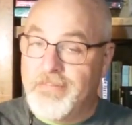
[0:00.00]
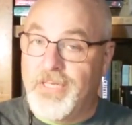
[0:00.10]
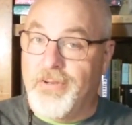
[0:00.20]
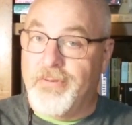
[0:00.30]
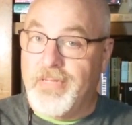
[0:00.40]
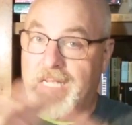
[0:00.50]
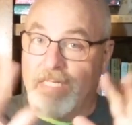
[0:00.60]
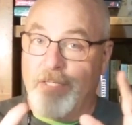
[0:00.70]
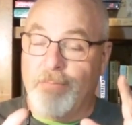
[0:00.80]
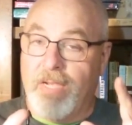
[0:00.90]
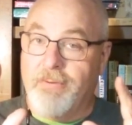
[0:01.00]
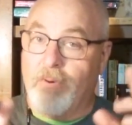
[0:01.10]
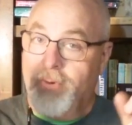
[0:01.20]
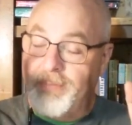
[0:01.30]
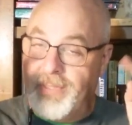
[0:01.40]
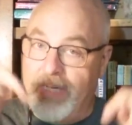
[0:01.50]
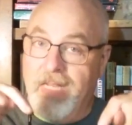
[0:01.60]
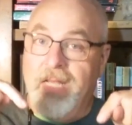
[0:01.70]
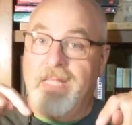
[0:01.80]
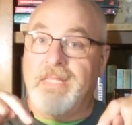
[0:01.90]
not to toot my own horn, but
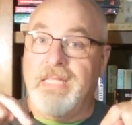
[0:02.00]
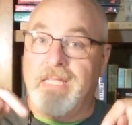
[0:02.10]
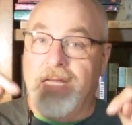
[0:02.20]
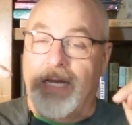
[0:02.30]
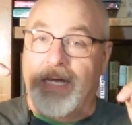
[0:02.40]
the